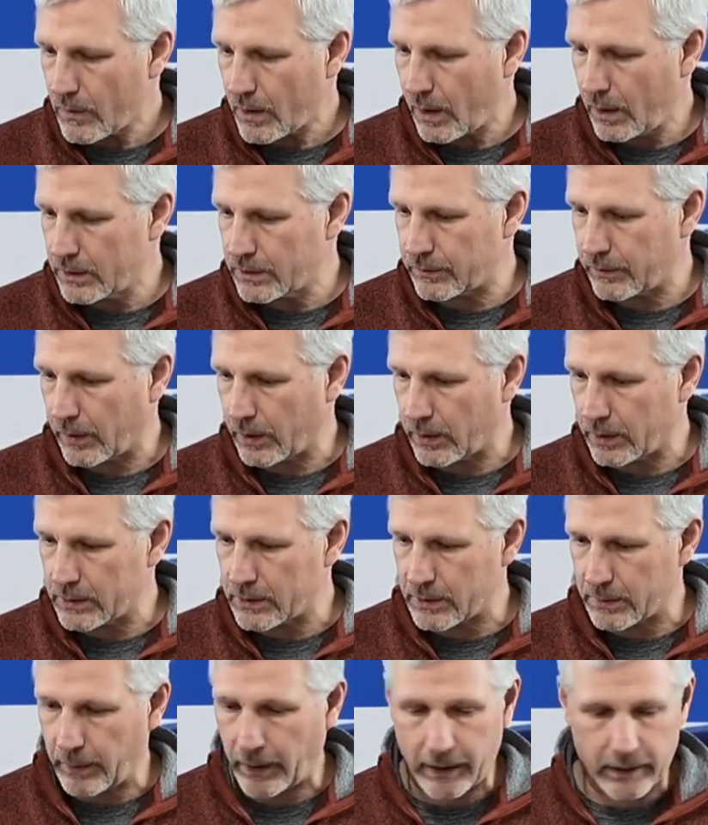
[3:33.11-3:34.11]
As far
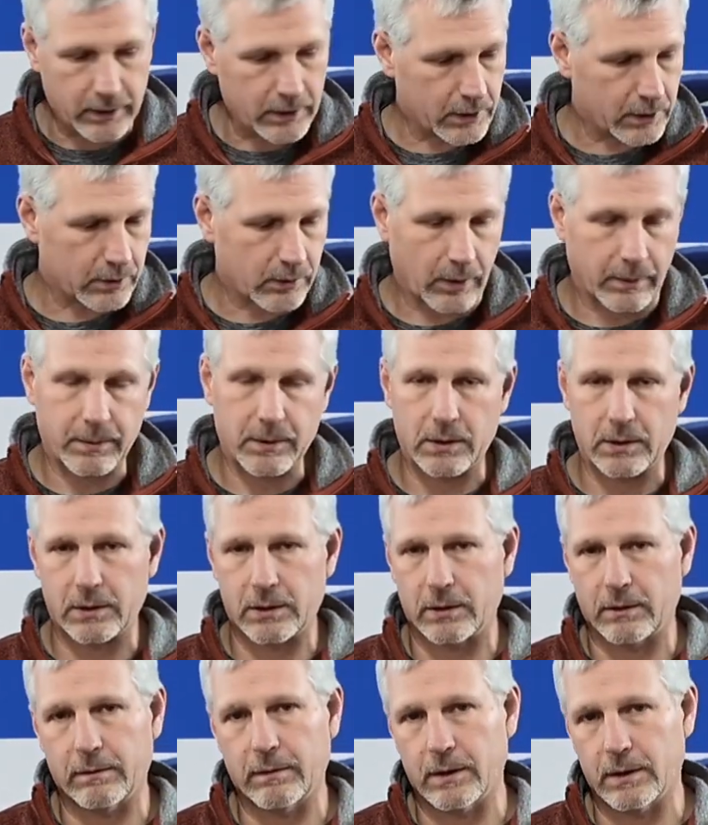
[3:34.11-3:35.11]
as my descriptions
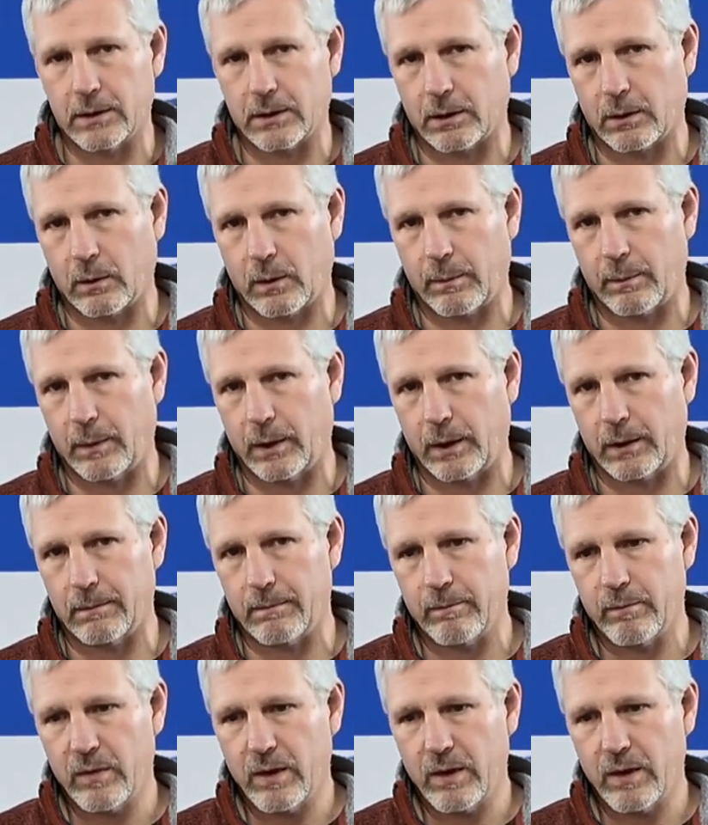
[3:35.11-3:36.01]
of this equipment,